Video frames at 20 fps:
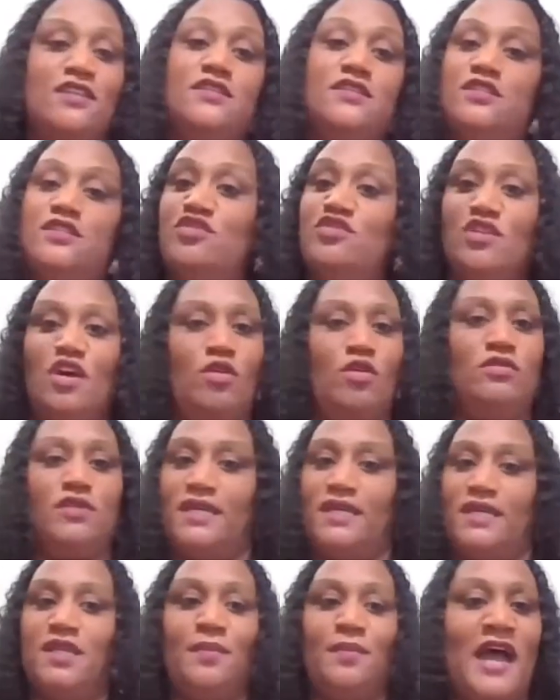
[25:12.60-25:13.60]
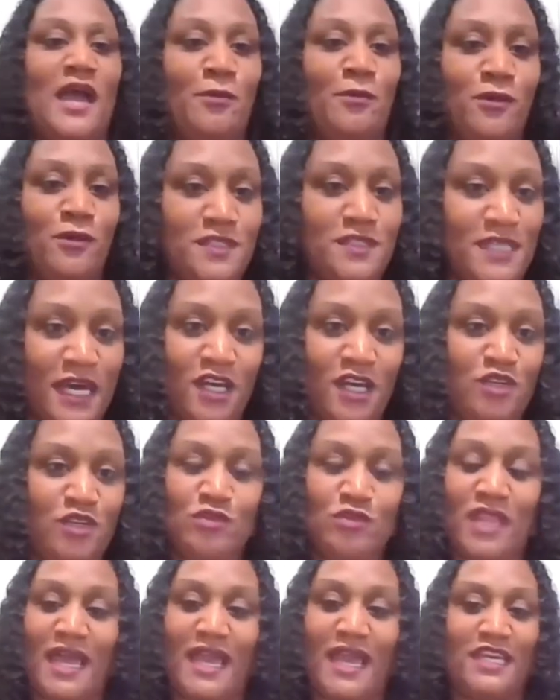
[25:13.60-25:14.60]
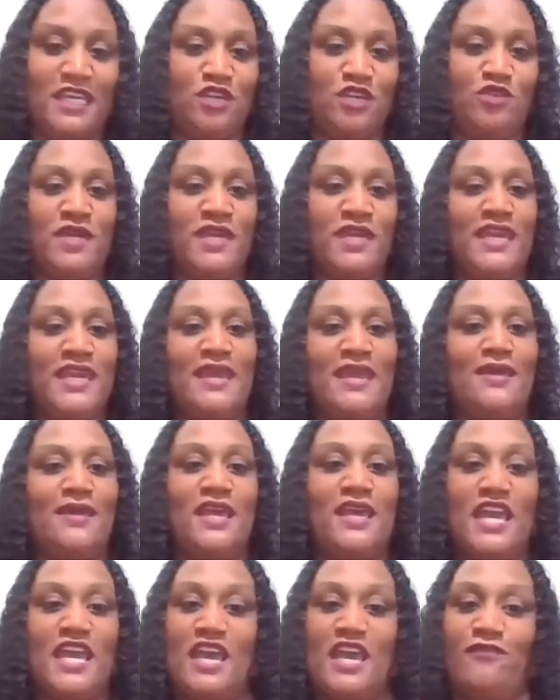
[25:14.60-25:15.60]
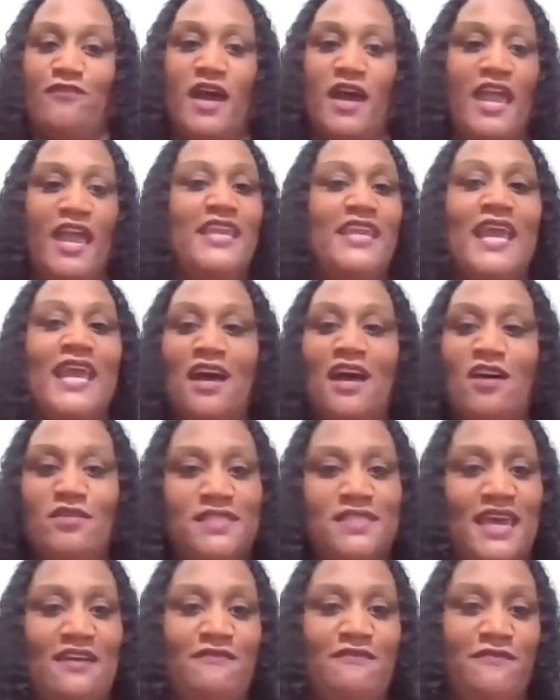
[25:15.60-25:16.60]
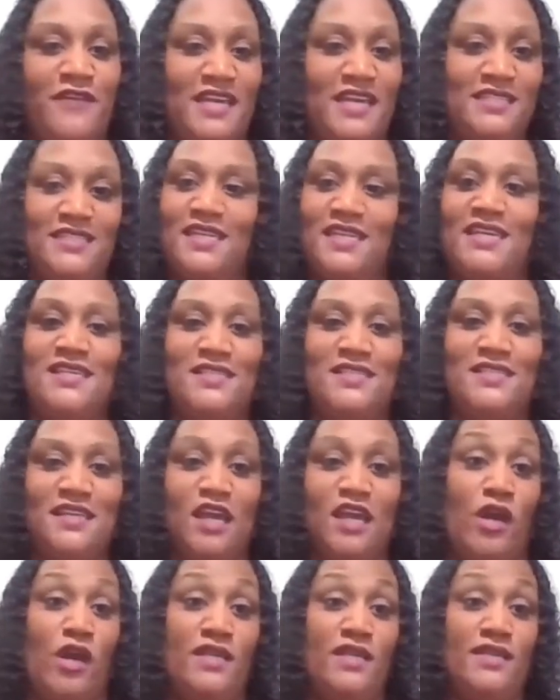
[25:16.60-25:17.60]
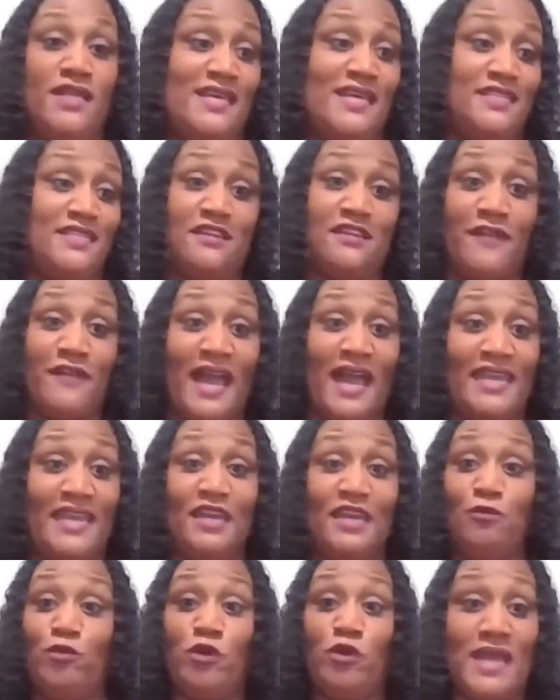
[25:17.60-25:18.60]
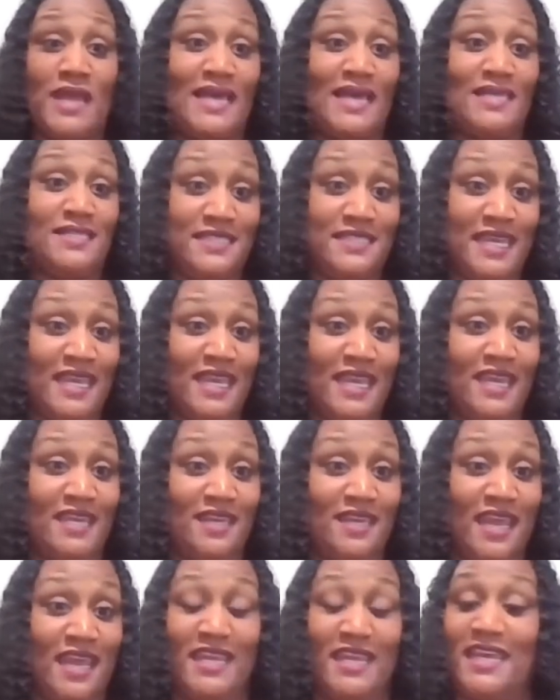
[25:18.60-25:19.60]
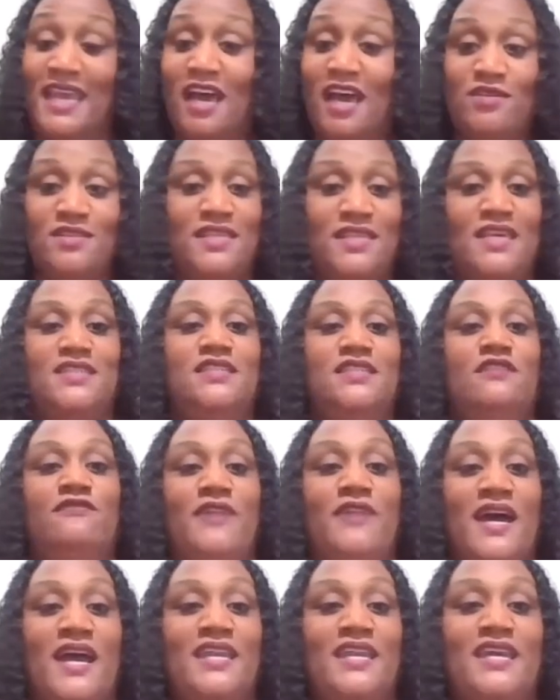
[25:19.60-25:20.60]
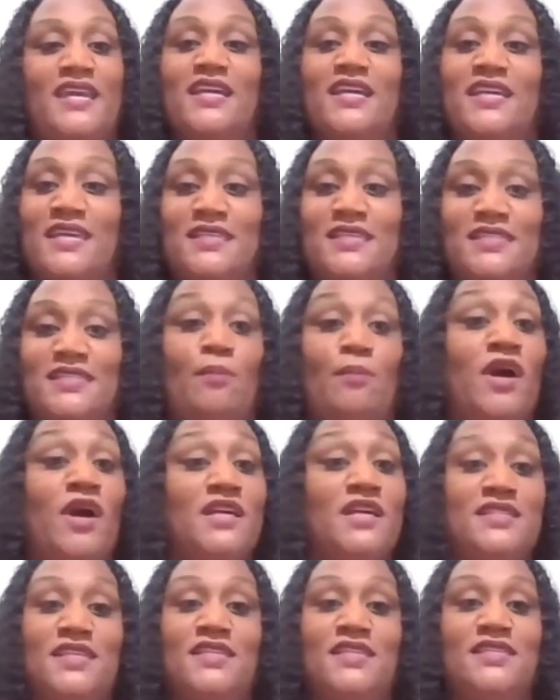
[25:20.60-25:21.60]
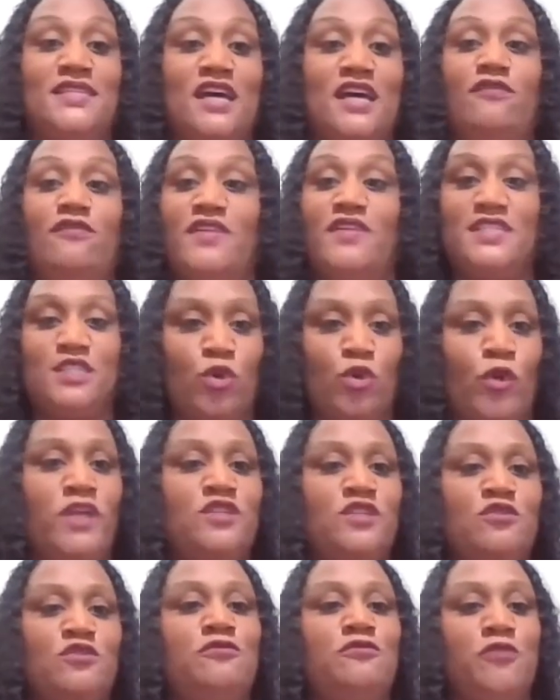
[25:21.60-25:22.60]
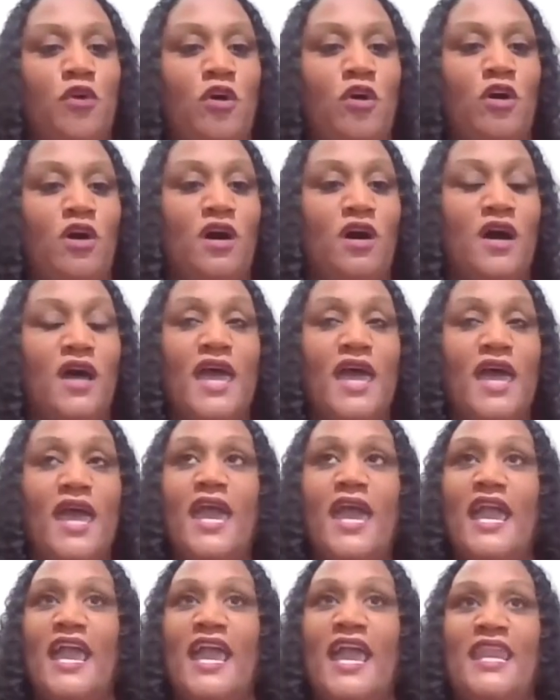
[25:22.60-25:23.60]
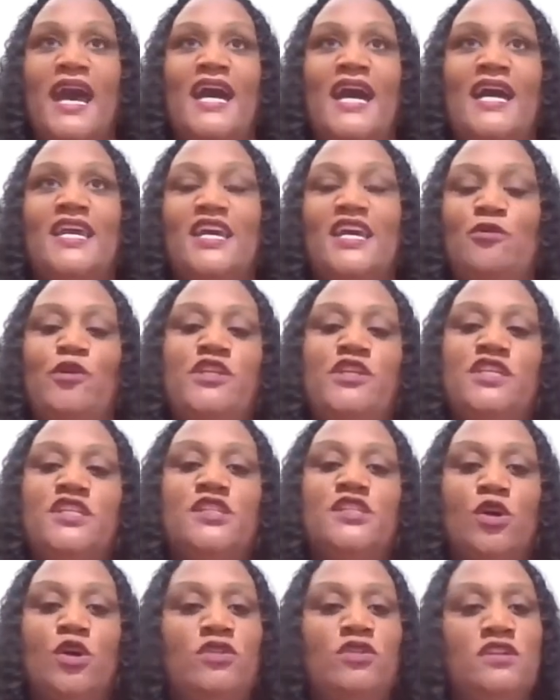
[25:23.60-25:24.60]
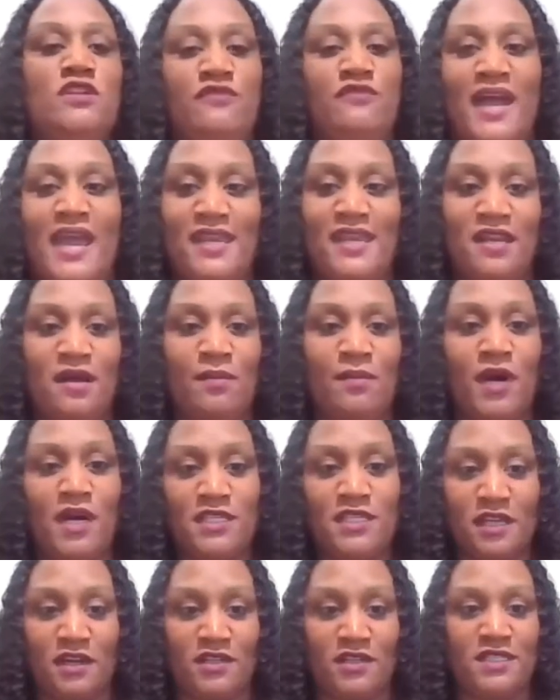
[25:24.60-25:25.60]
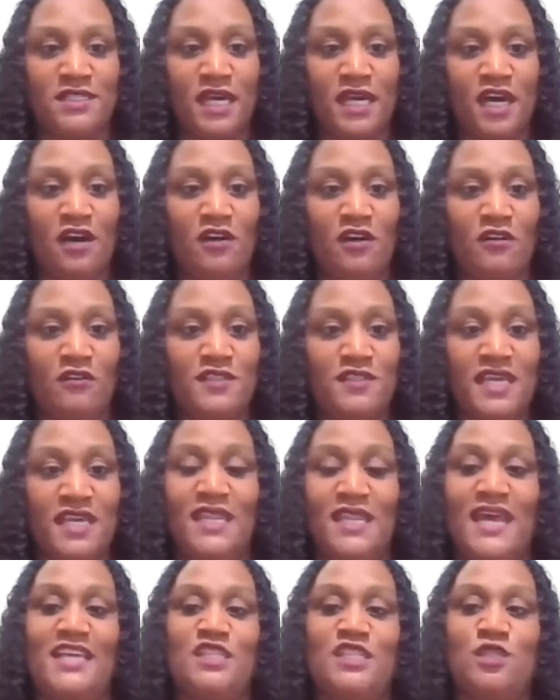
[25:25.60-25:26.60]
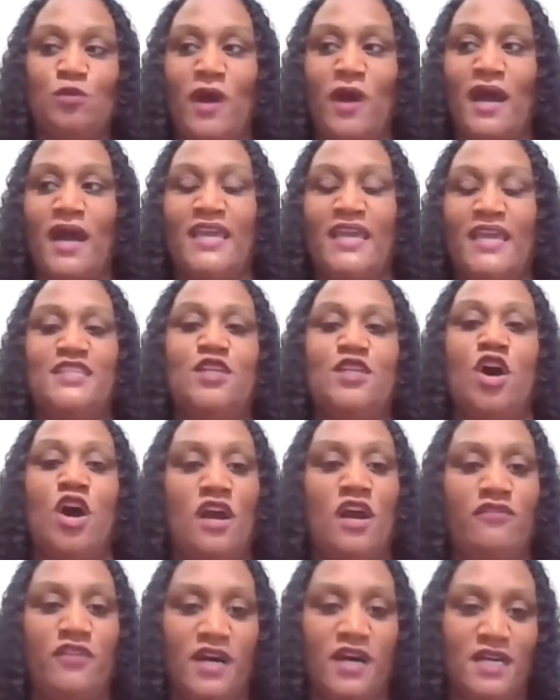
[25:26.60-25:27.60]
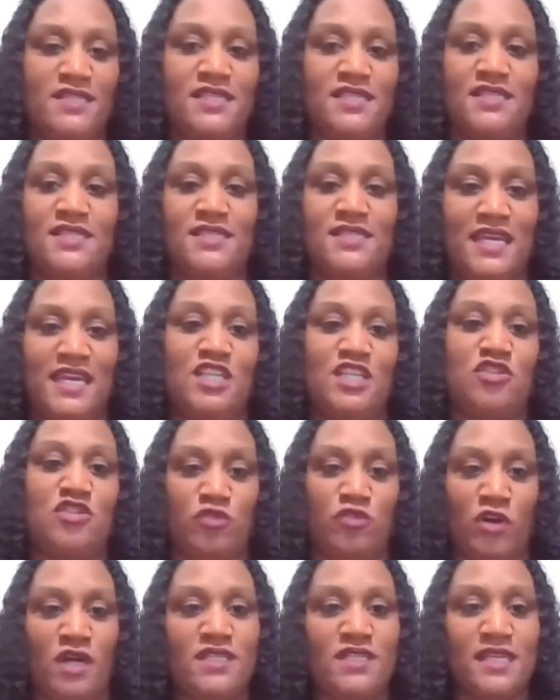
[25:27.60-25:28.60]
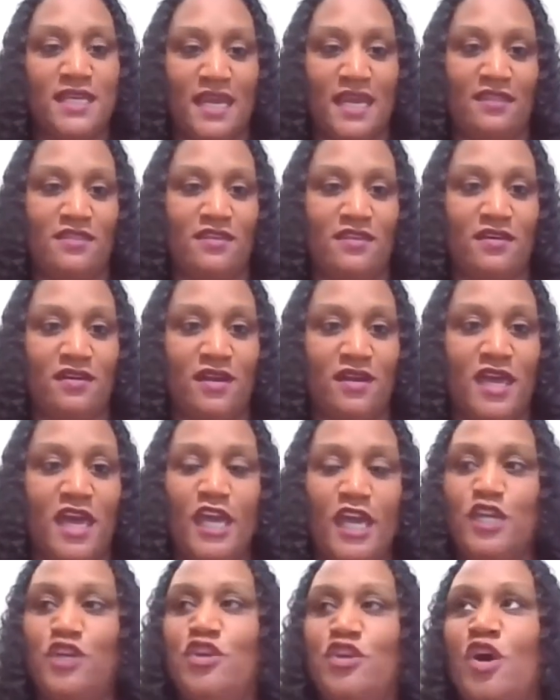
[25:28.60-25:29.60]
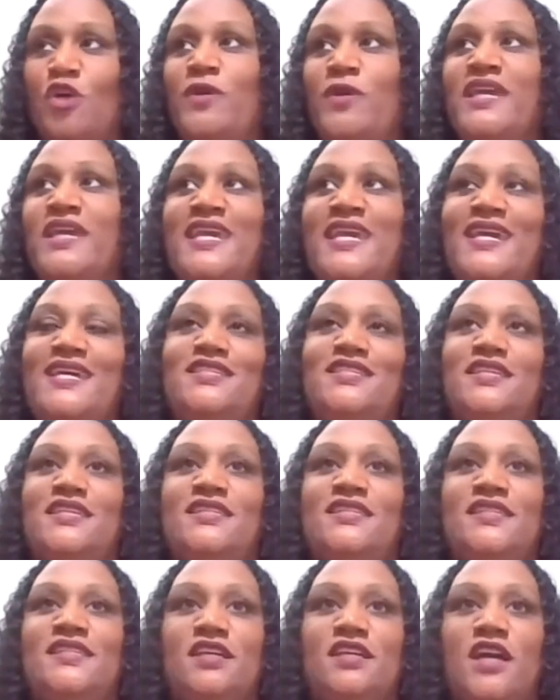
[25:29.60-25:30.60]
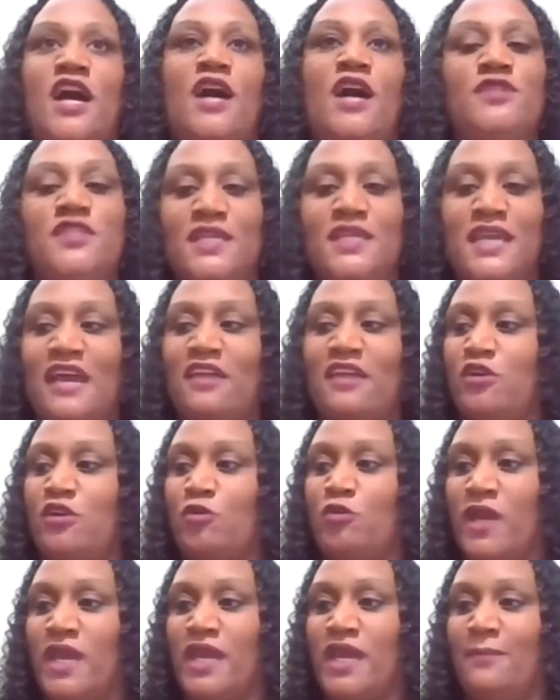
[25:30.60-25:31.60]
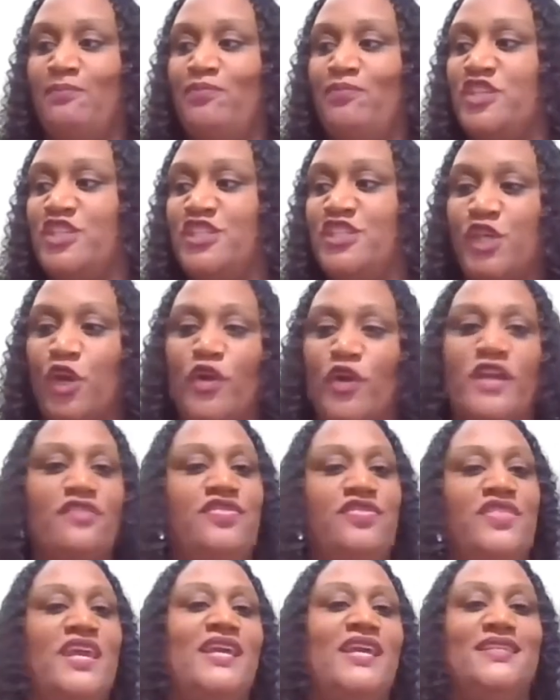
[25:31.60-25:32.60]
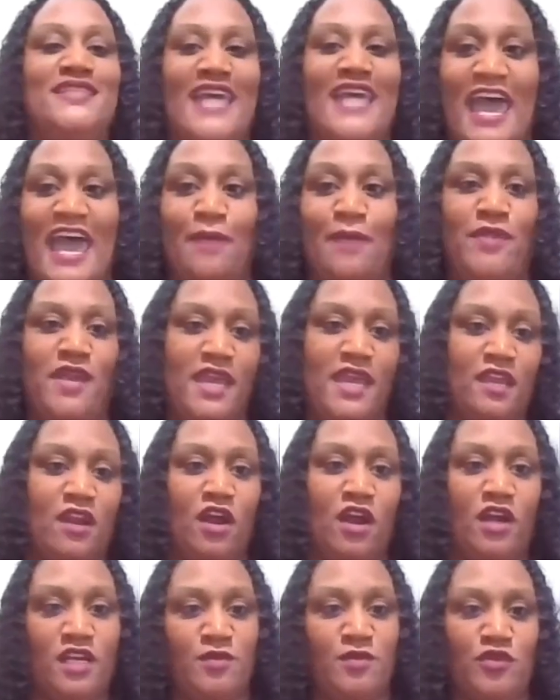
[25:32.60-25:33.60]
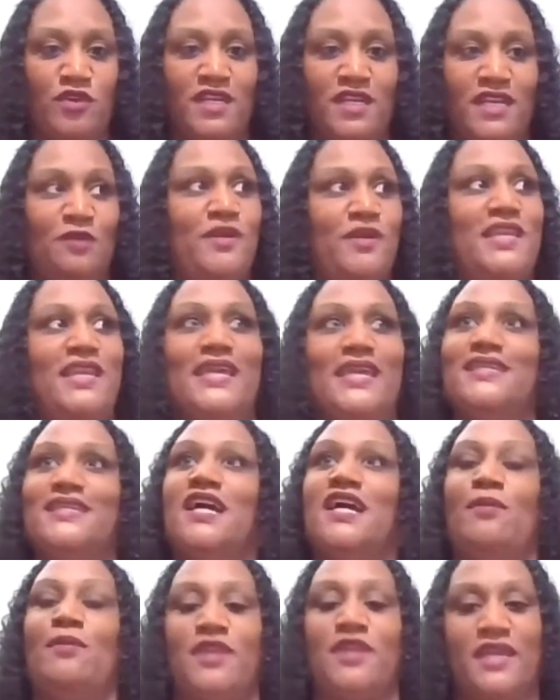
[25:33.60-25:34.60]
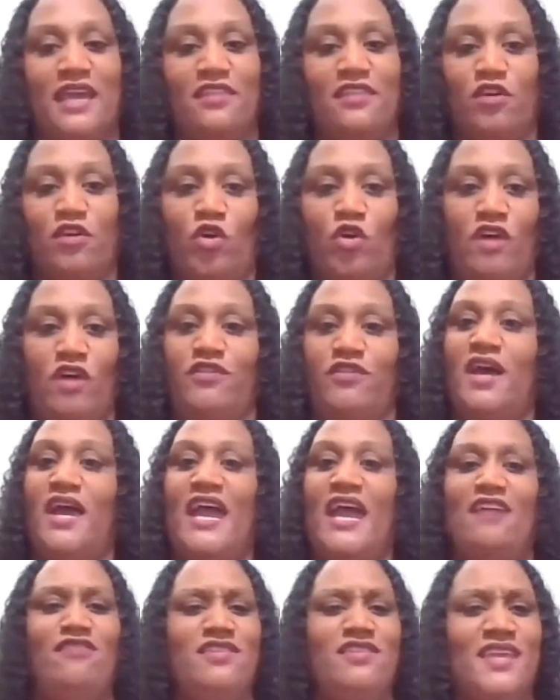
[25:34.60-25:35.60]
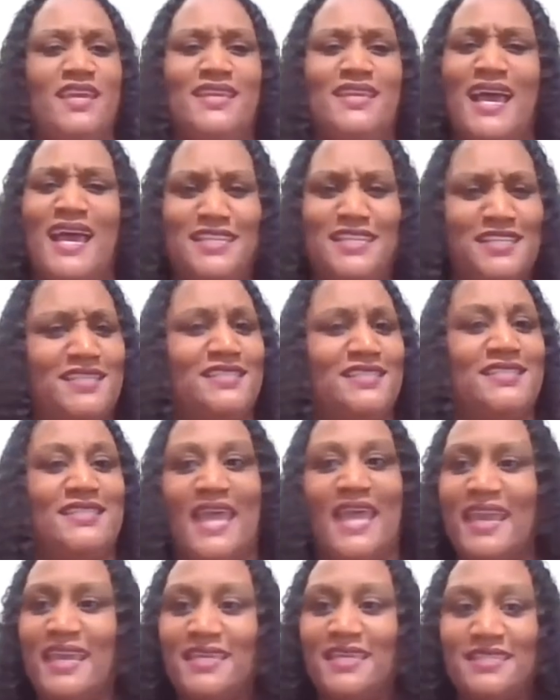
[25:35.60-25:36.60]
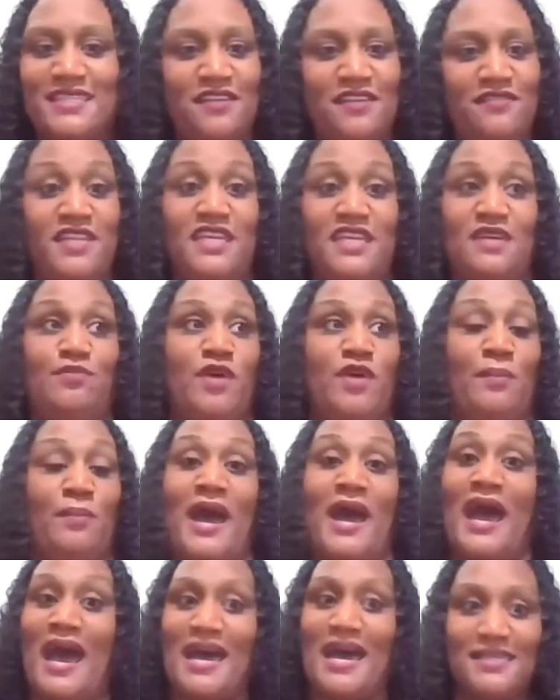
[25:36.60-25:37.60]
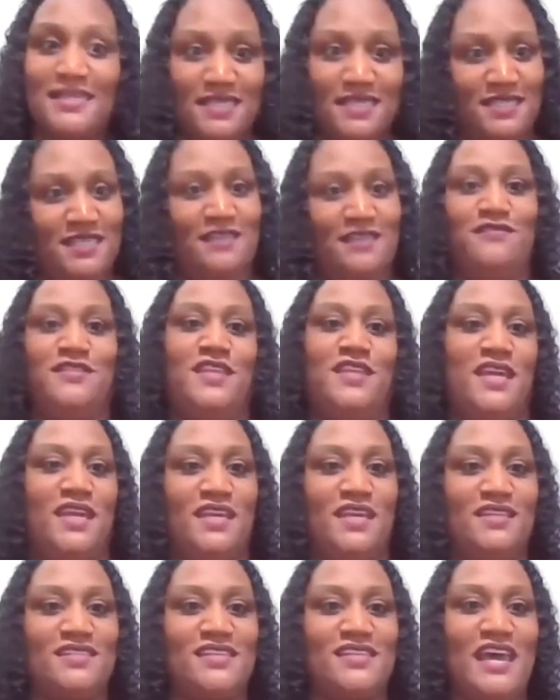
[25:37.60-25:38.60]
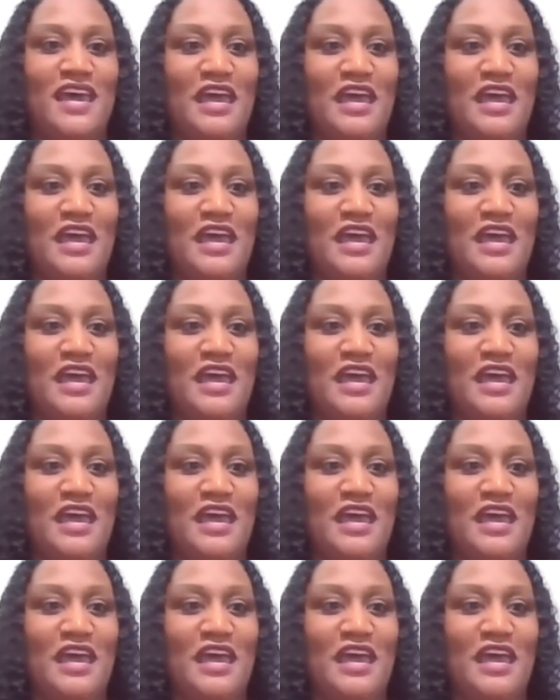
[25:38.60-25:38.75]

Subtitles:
the Bible will tell you, like, you can't, if any house that fights against it or that's divided will not stand. Any house that's divided amongst itself is going to fall. And we're just so divided amongst ourselves. And that's why it's hard for us to stand strong together. We can't just come together when certain things happen in our community. We need to come together off of everything, not just negativity, but positive things,